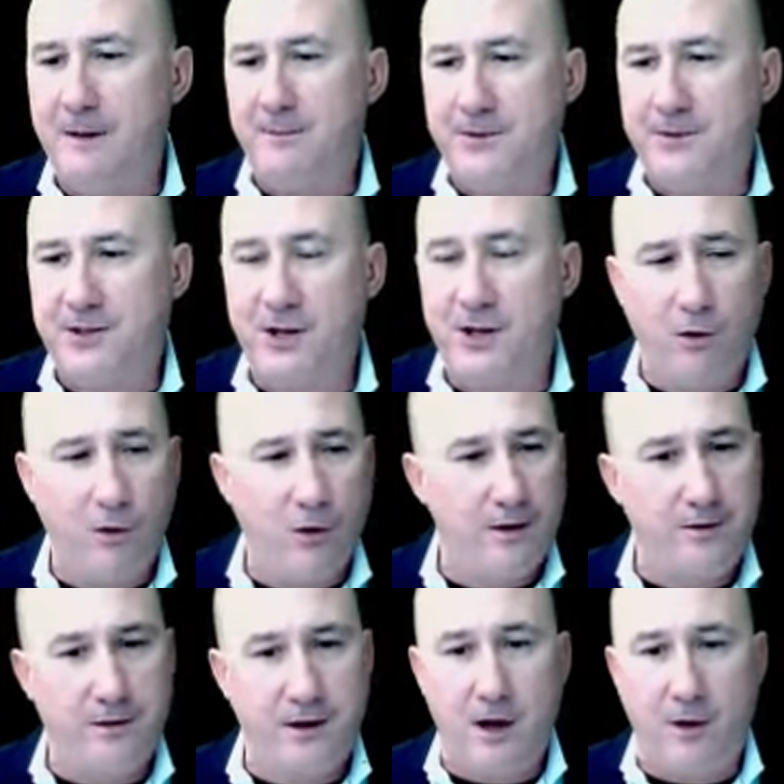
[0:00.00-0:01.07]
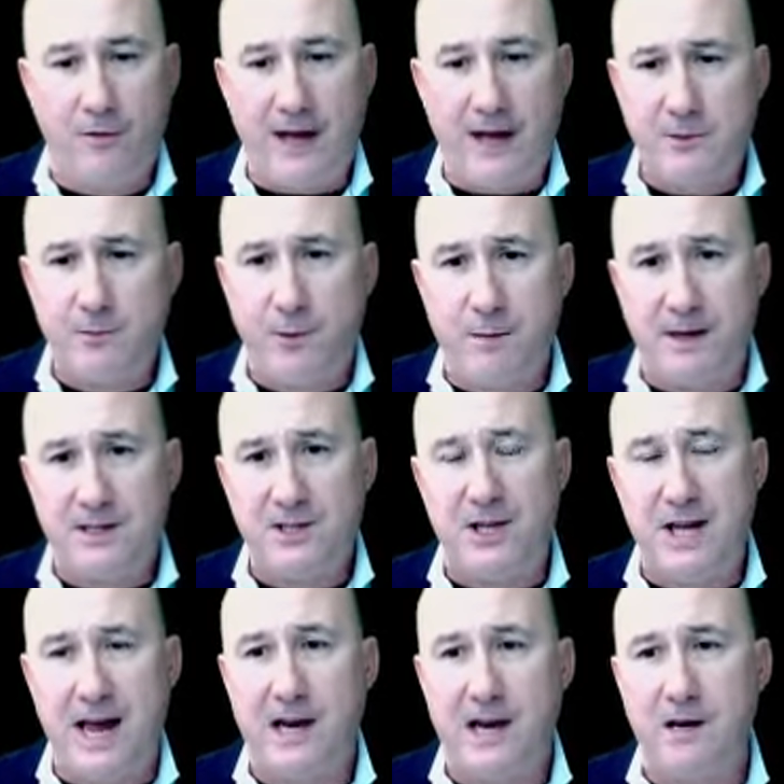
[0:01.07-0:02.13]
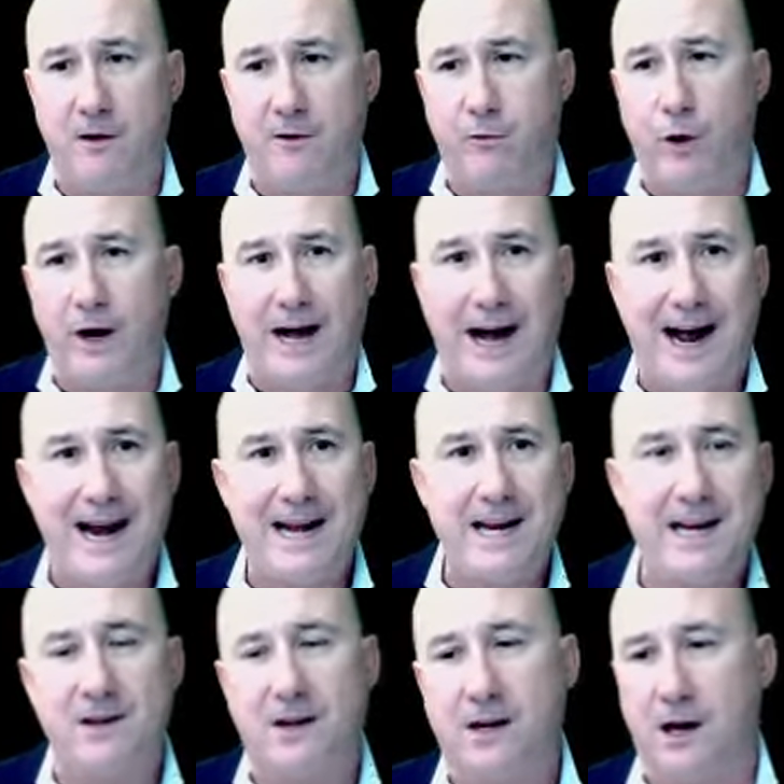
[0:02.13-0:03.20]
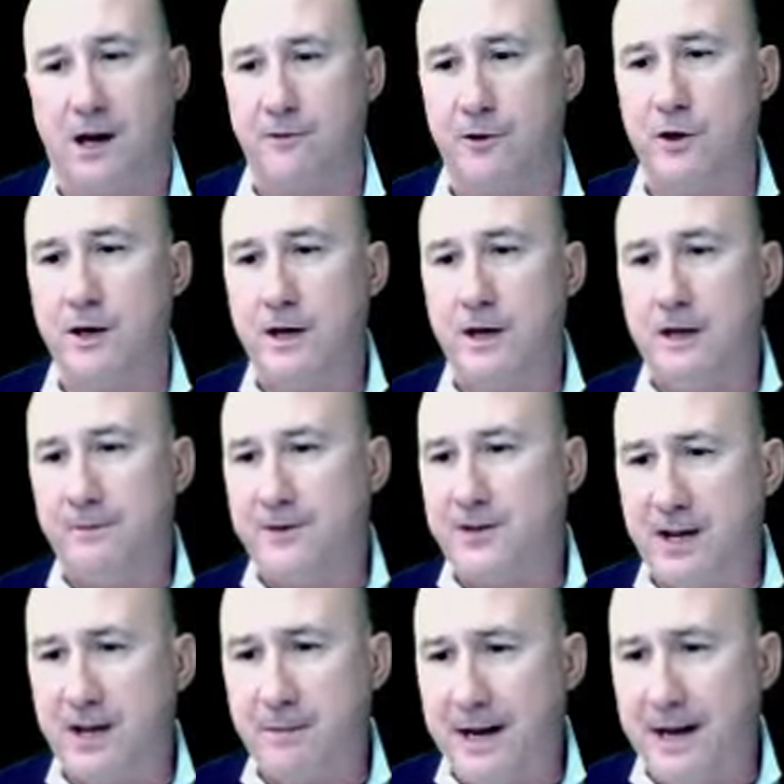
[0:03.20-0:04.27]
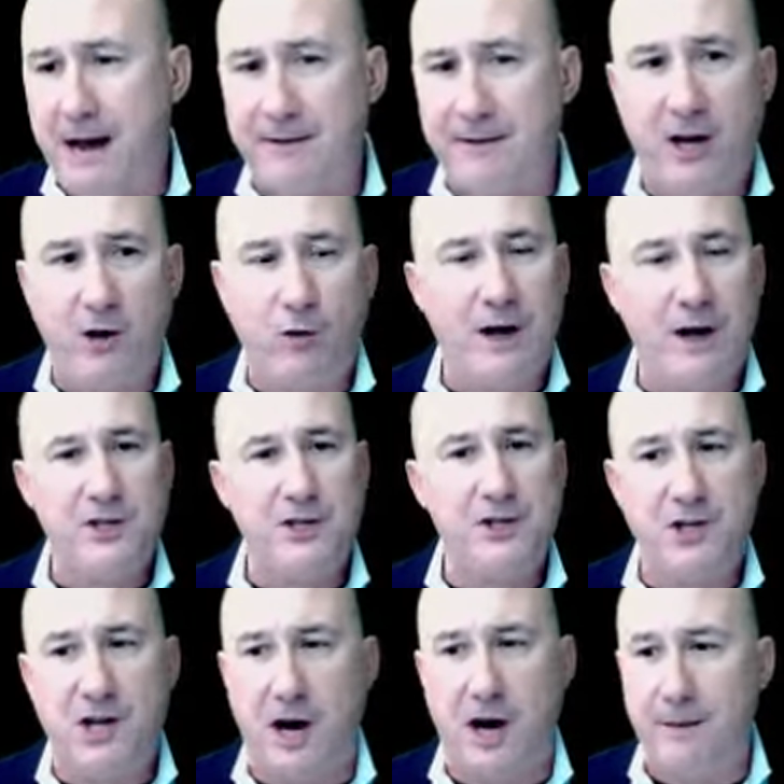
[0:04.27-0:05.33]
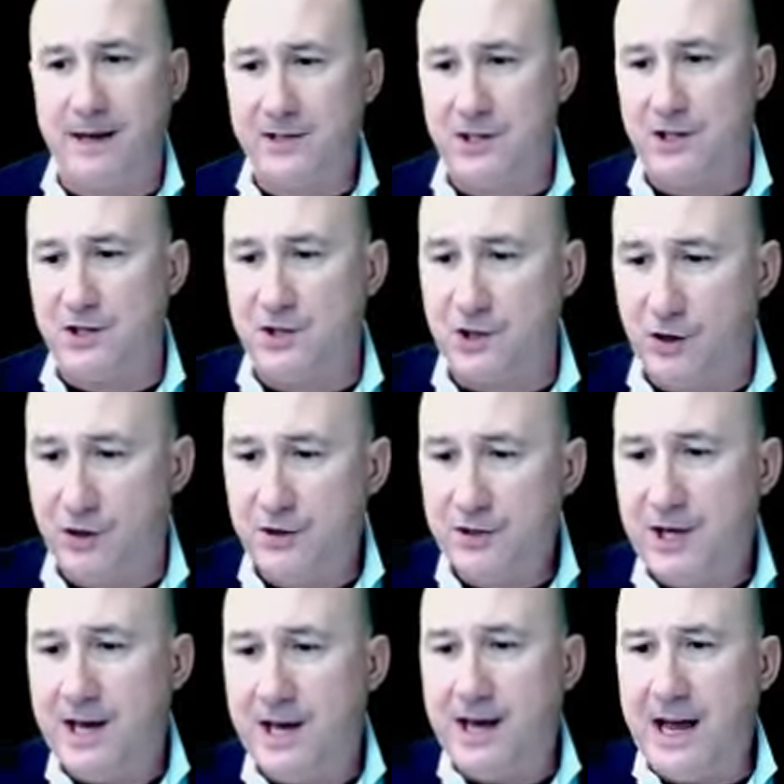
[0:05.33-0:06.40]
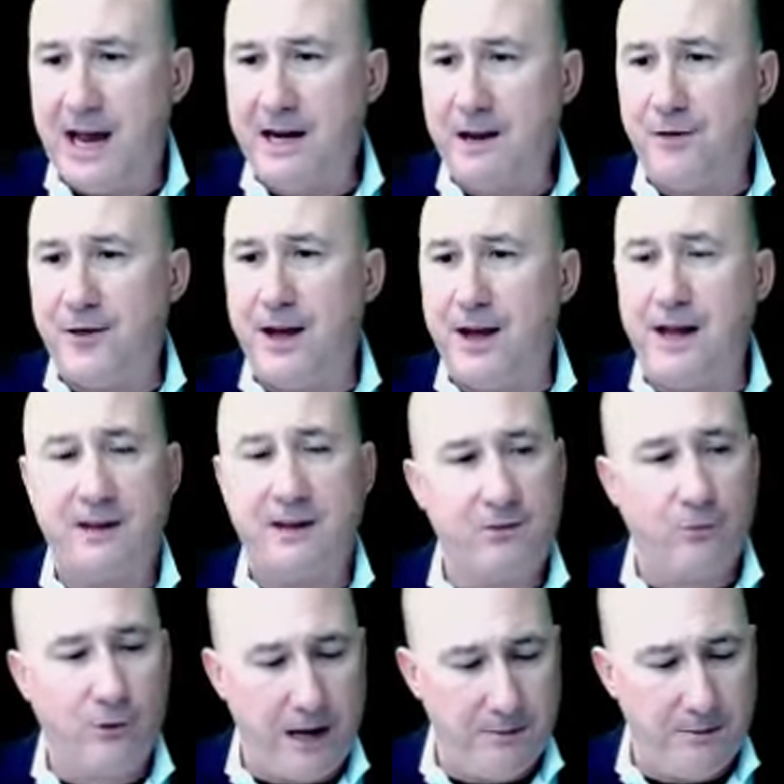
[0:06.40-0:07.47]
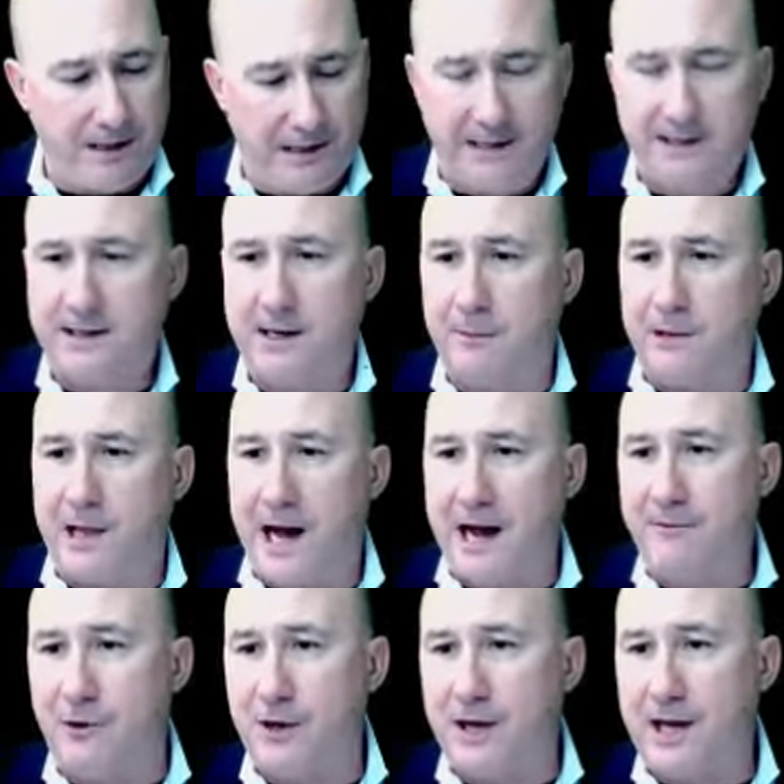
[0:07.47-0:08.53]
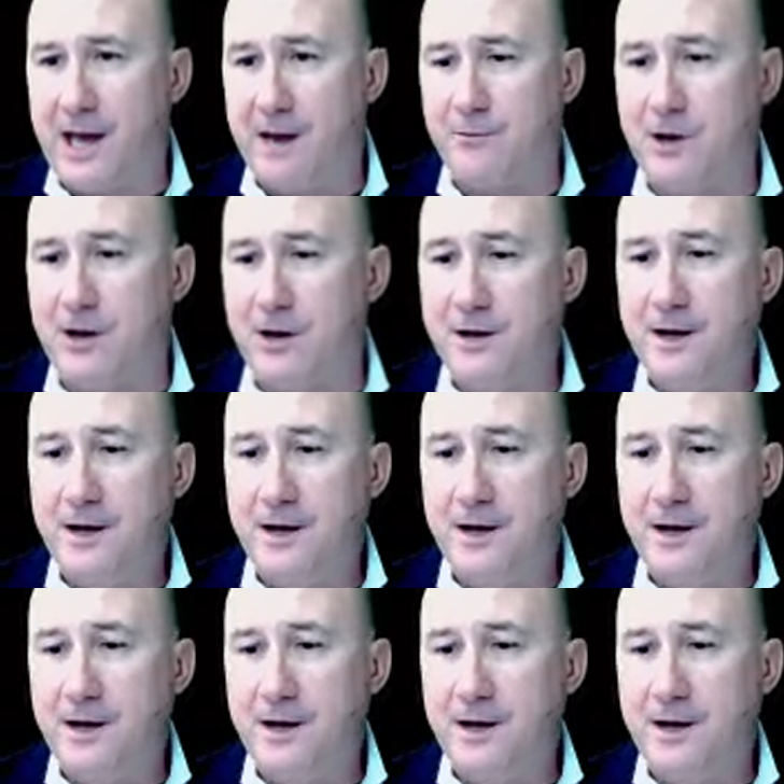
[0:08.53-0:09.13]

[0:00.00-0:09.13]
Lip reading: So, that's pretty much the end of what I need to cover. Does anybody have any questions, comments, concerns, anything? Would anybody like to come live on a camera?